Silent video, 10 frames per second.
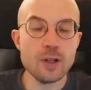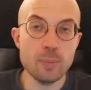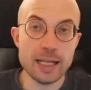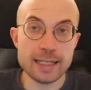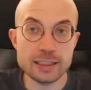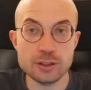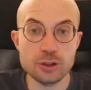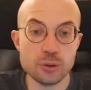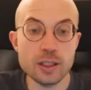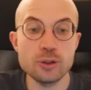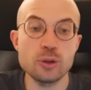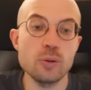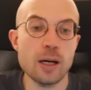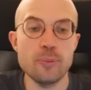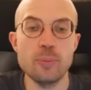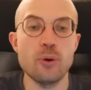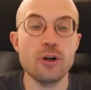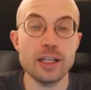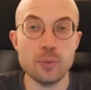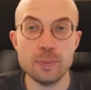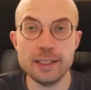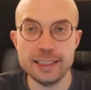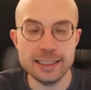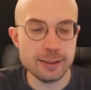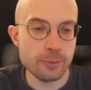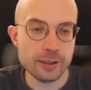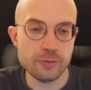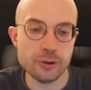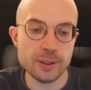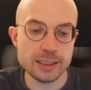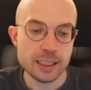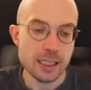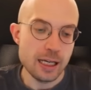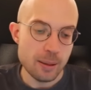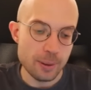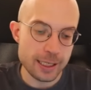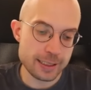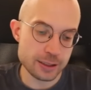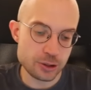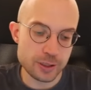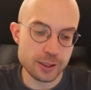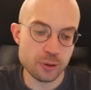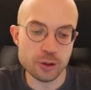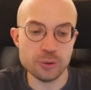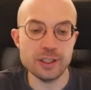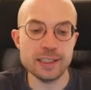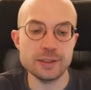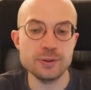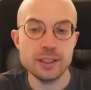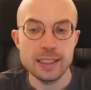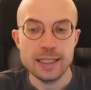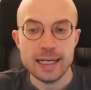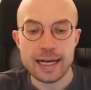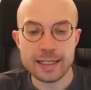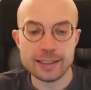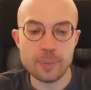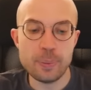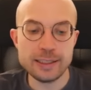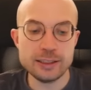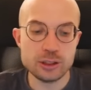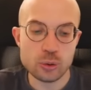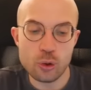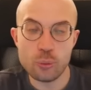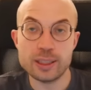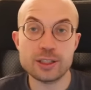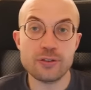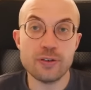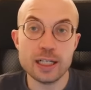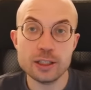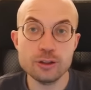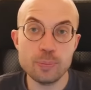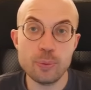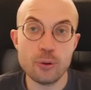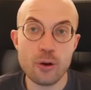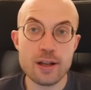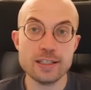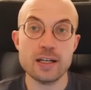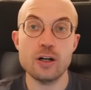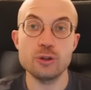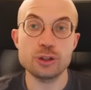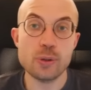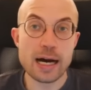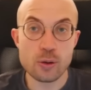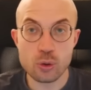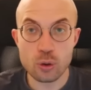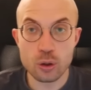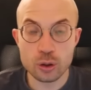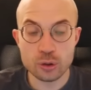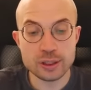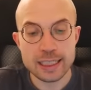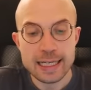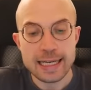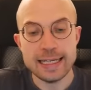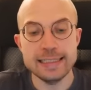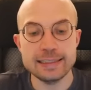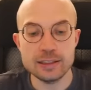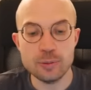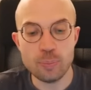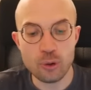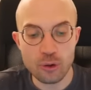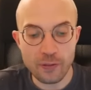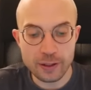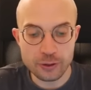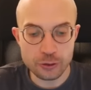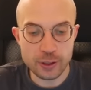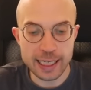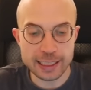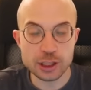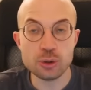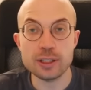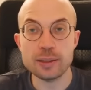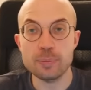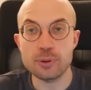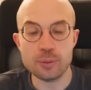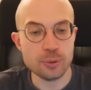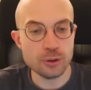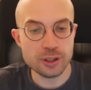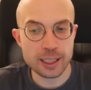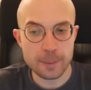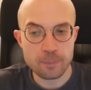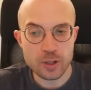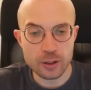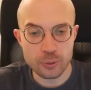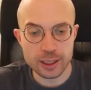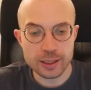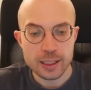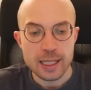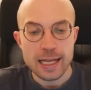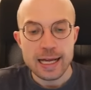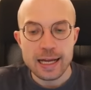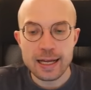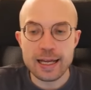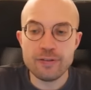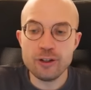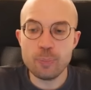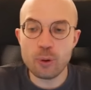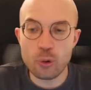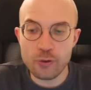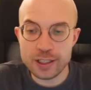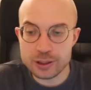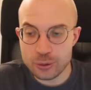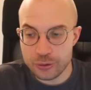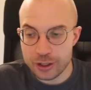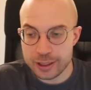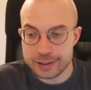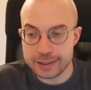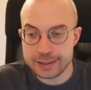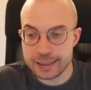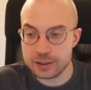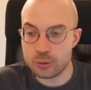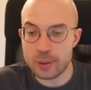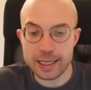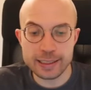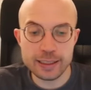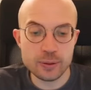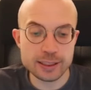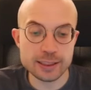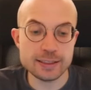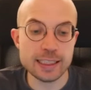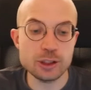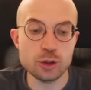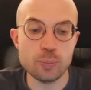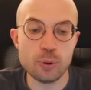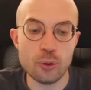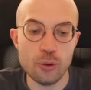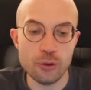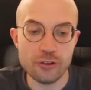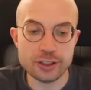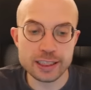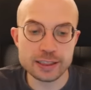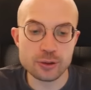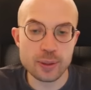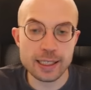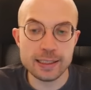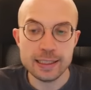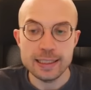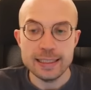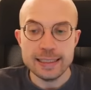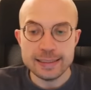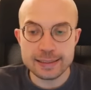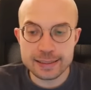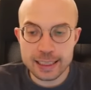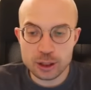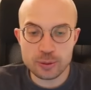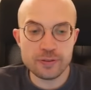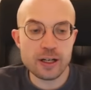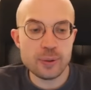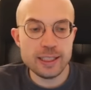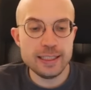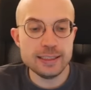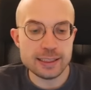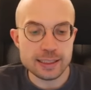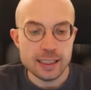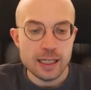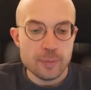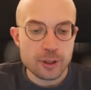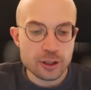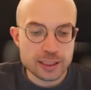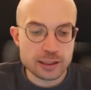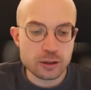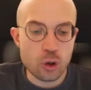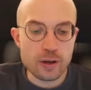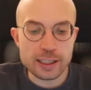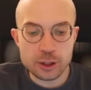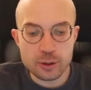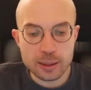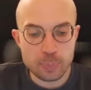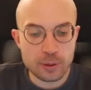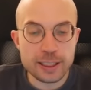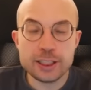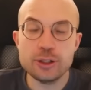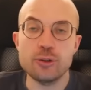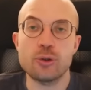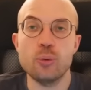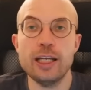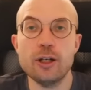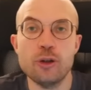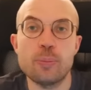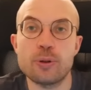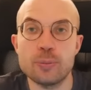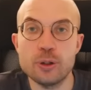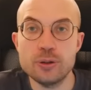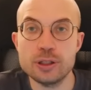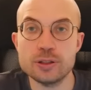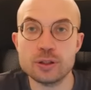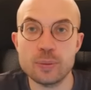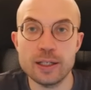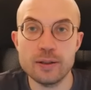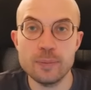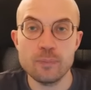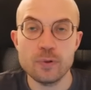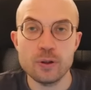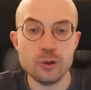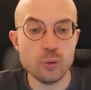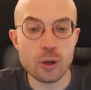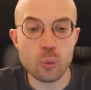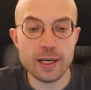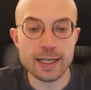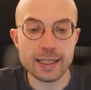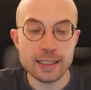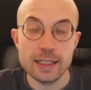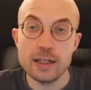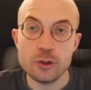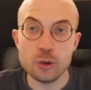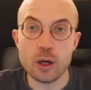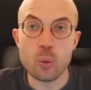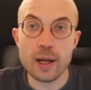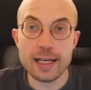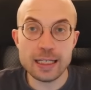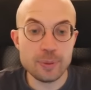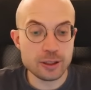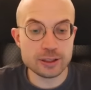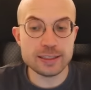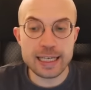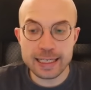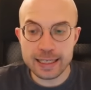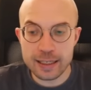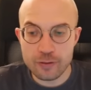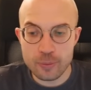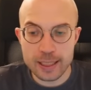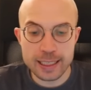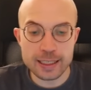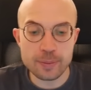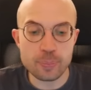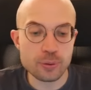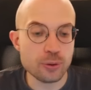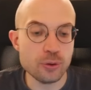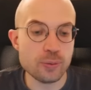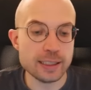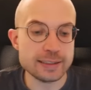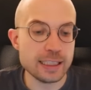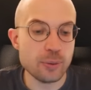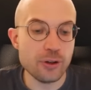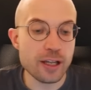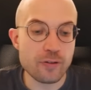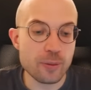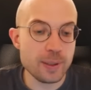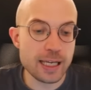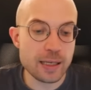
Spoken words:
Black is not trying to go up the board. That would be an easy win for us. Black is trying to go down. And it depends so on which file the pawn is, and also how close is the pawn to actually promoting. All right. If the pawn is on the 6th rank here, it's a central pawn on the 6th rank. This is actually very easy, because as long as you can place your queen on the promotion square, you are winning. You are winning because they can never make any progress. They will never be